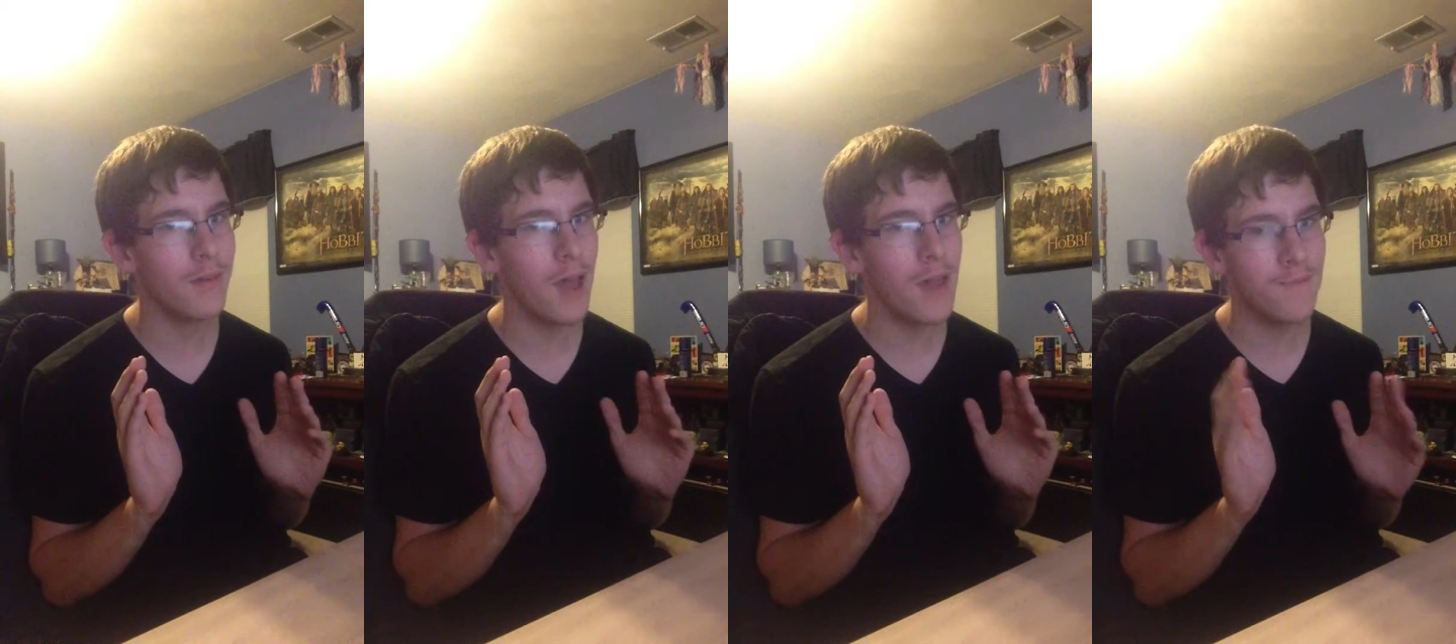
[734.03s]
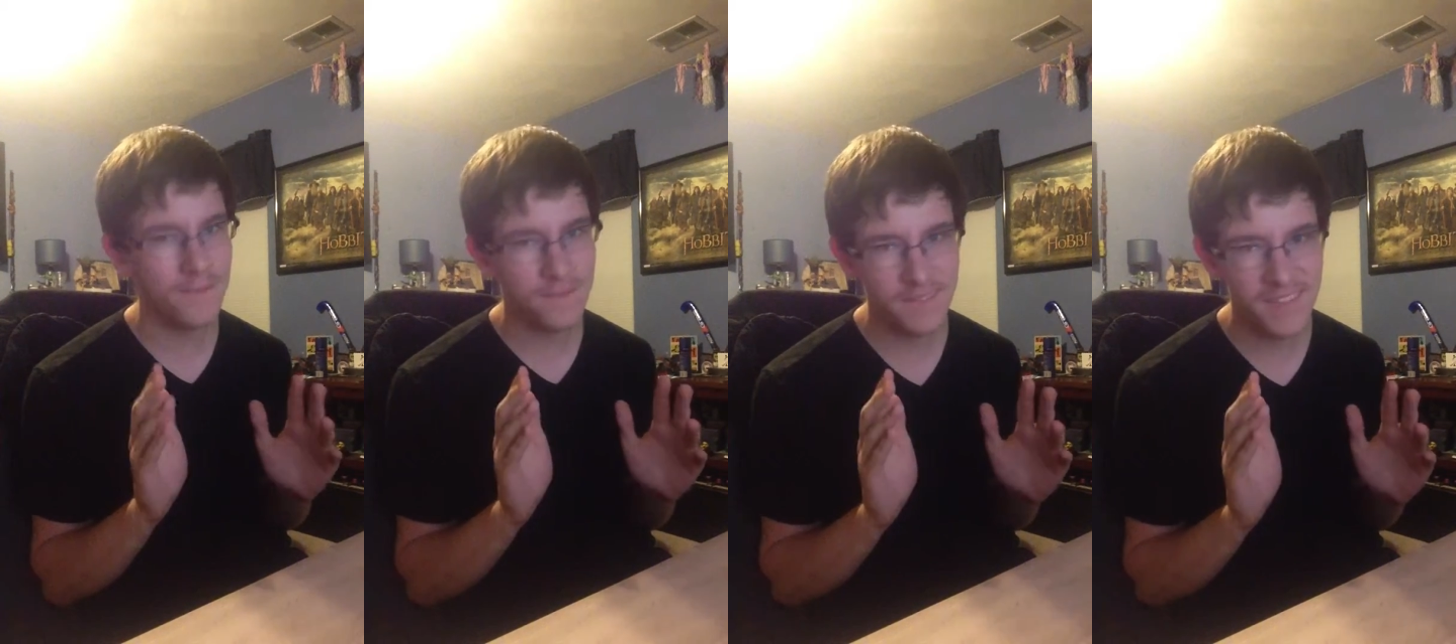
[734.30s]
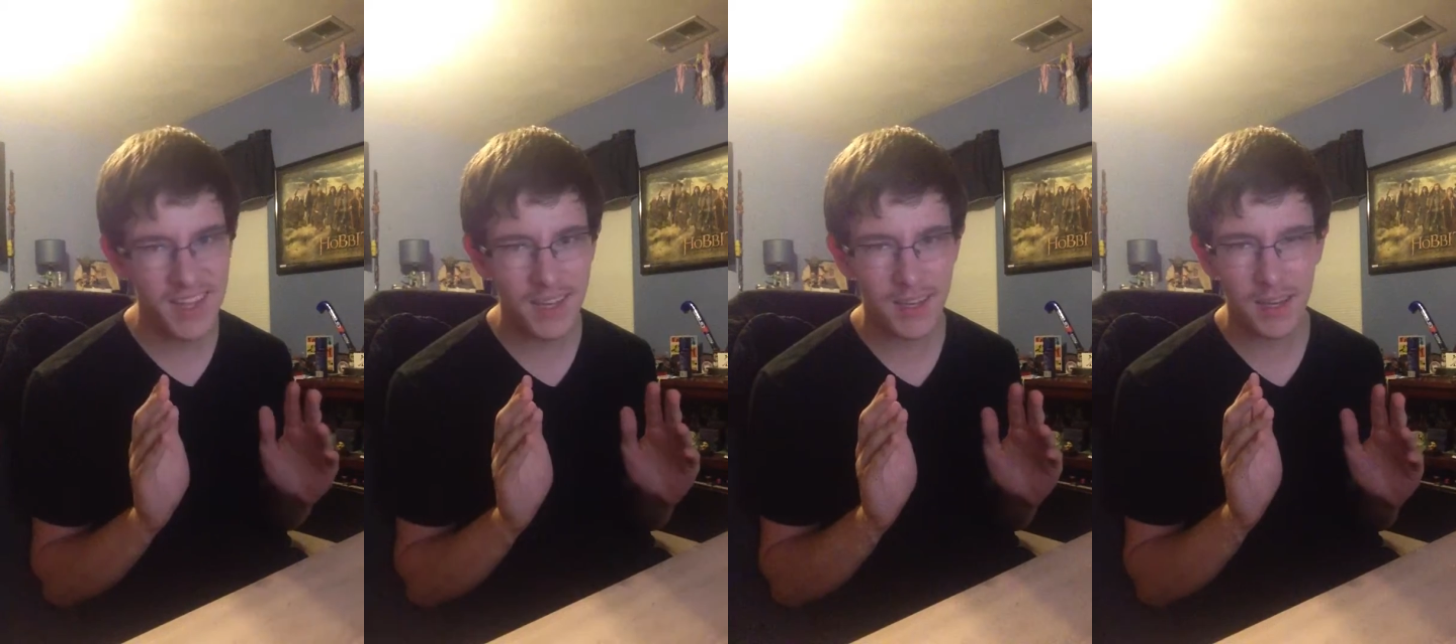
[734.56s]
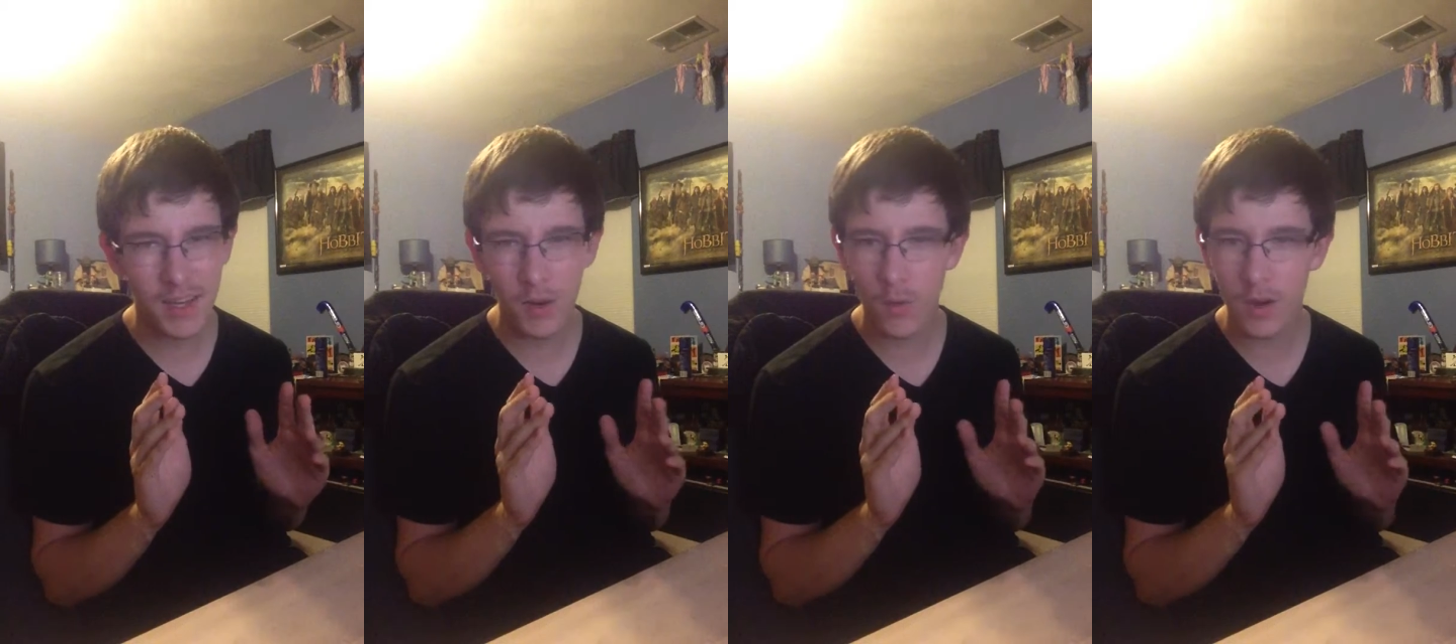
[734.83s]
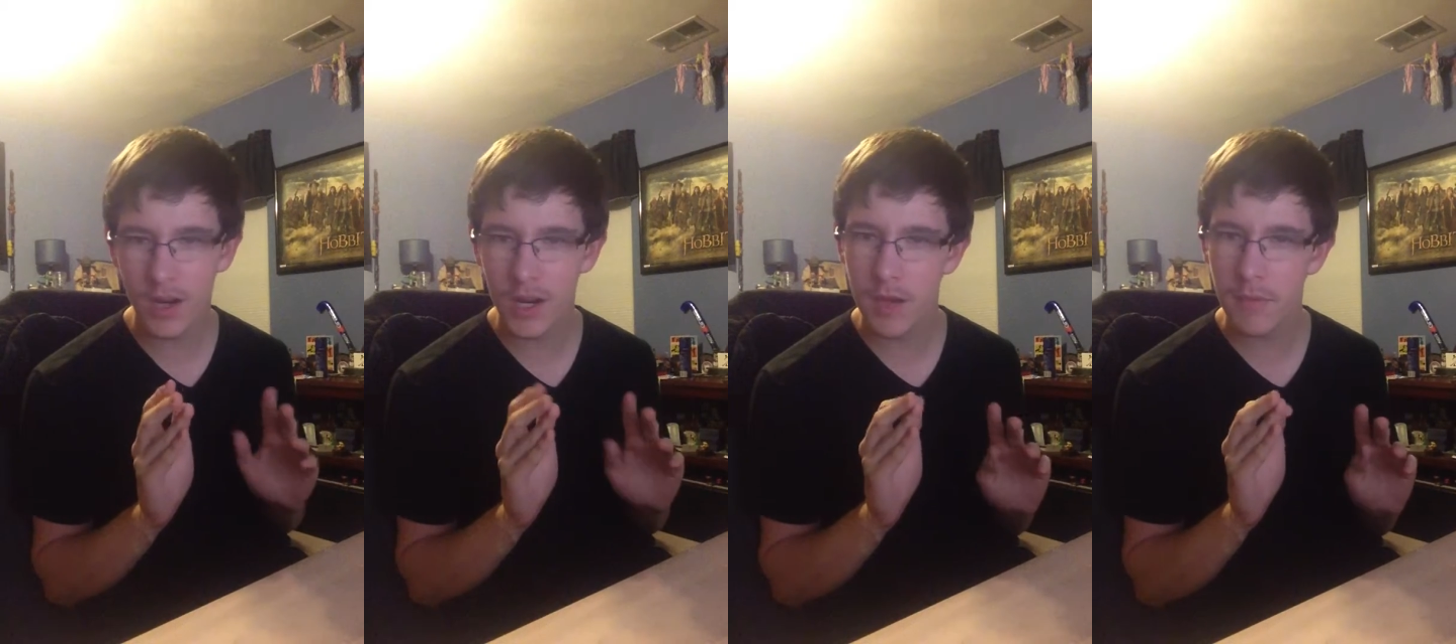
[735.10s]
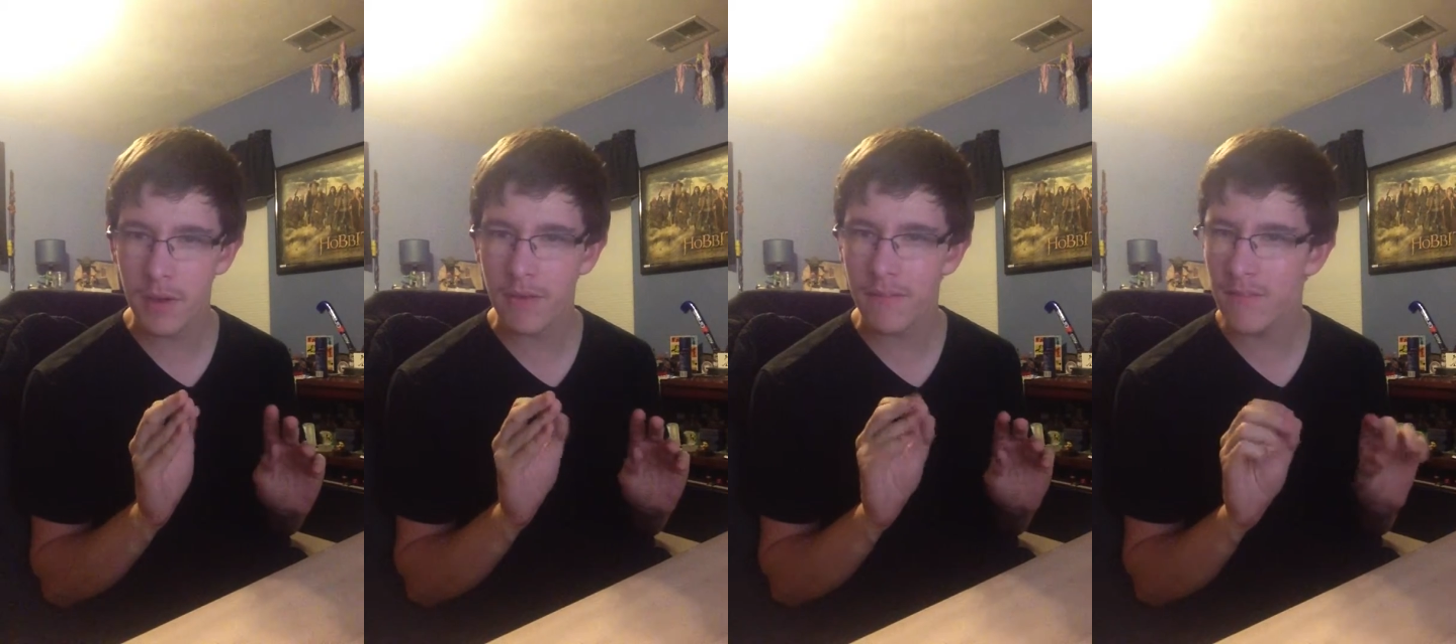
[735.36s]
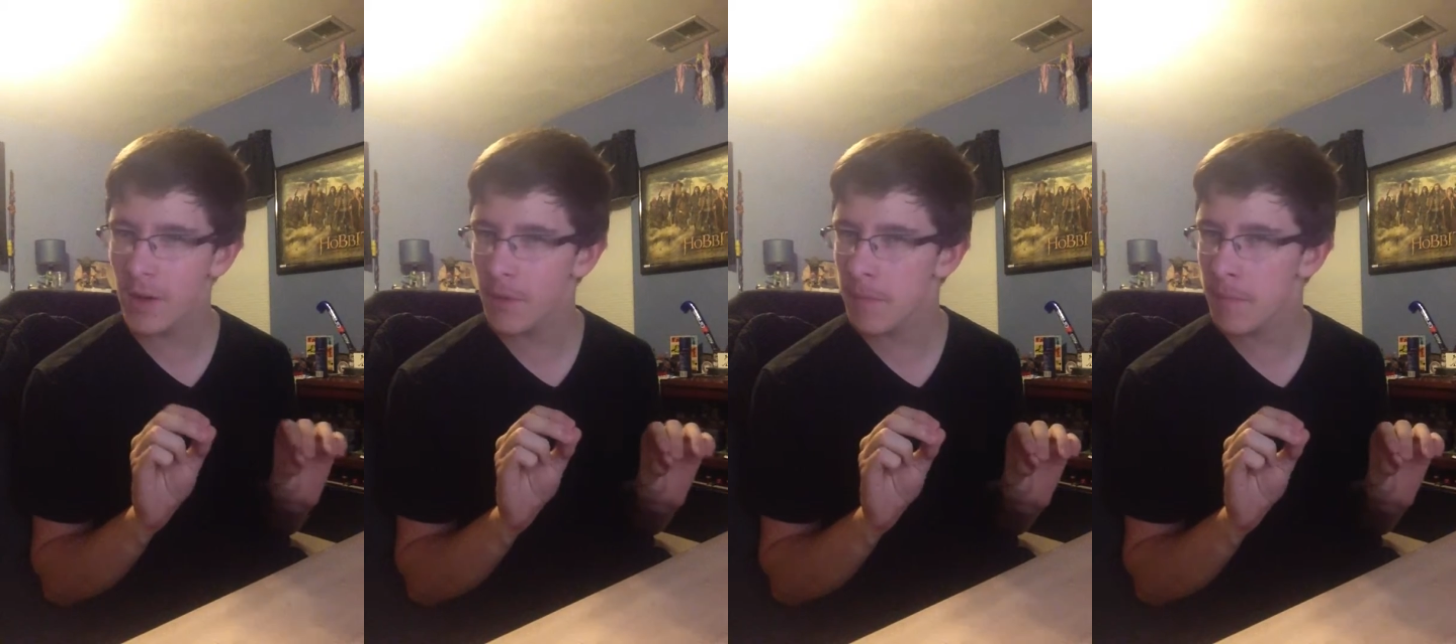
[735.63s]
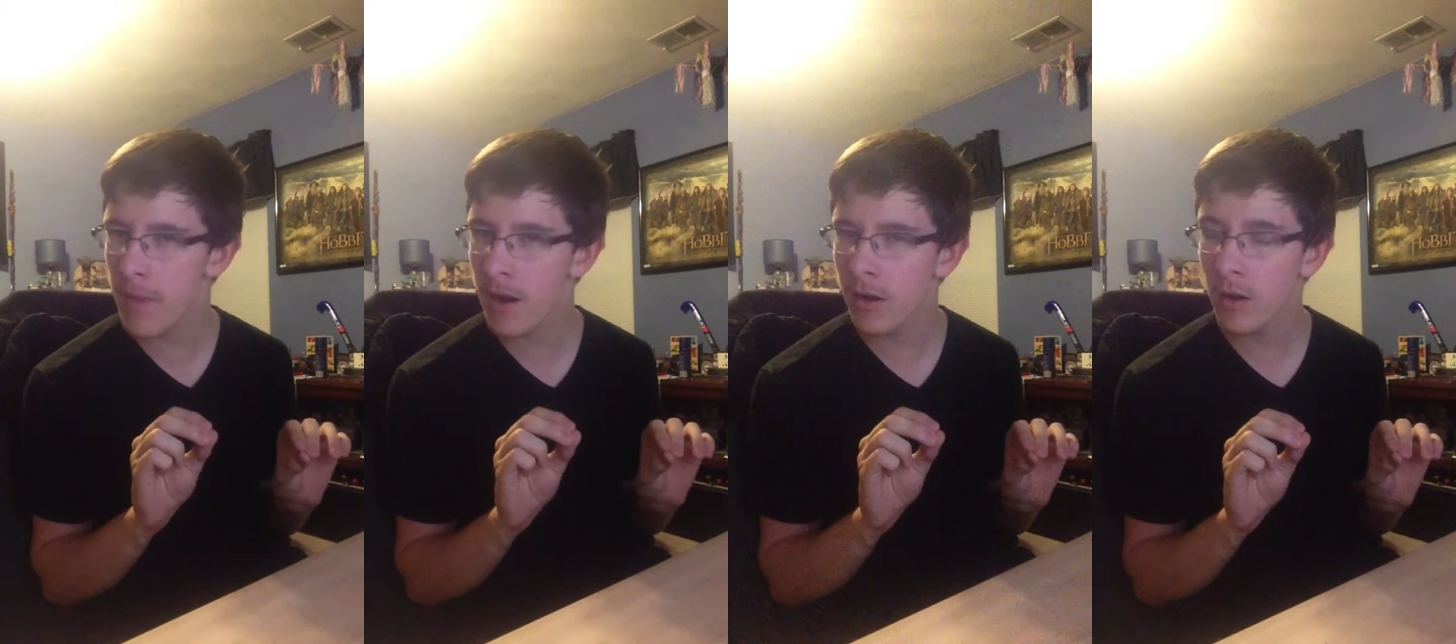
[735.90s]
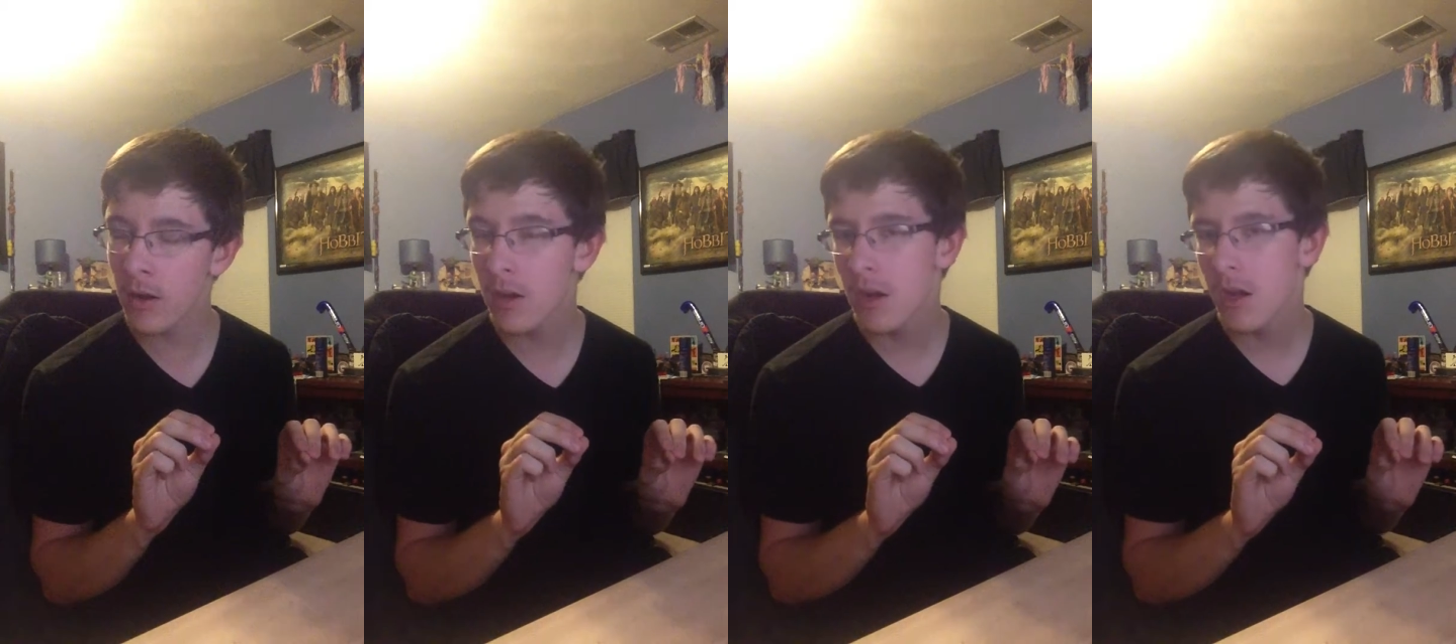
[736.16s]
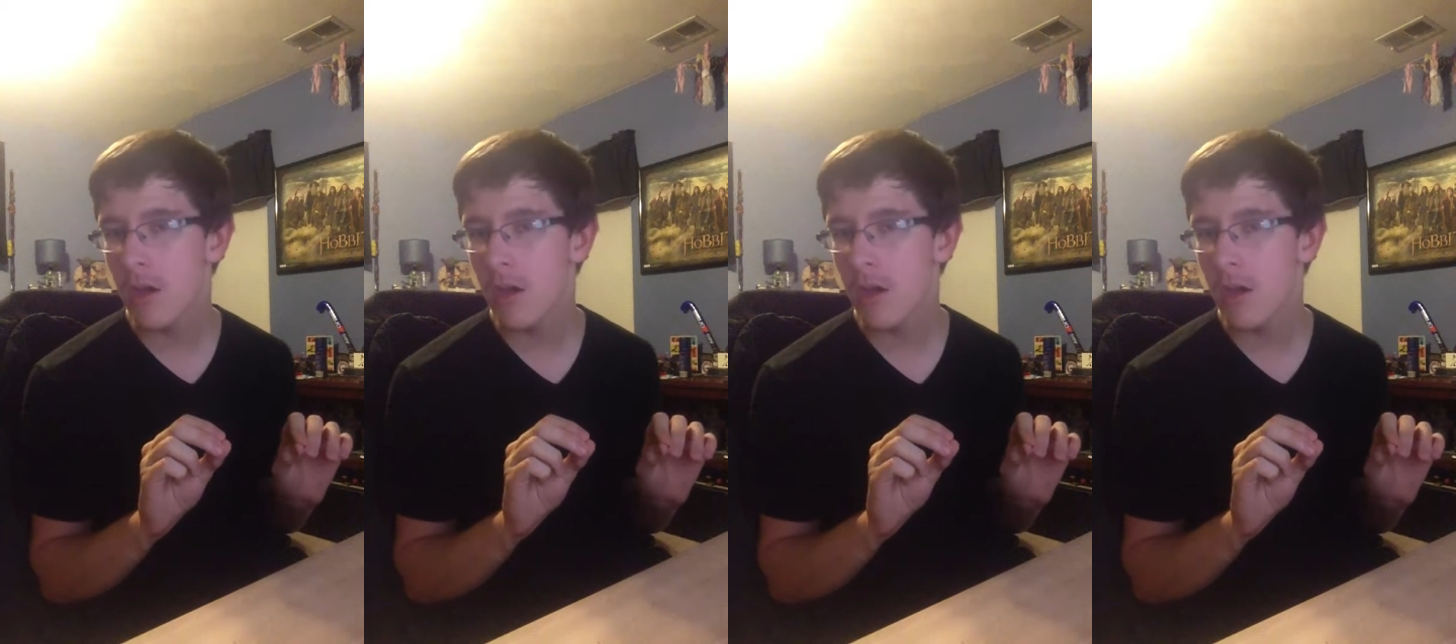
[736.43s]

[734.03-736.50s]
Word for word: I think this was going to be a little better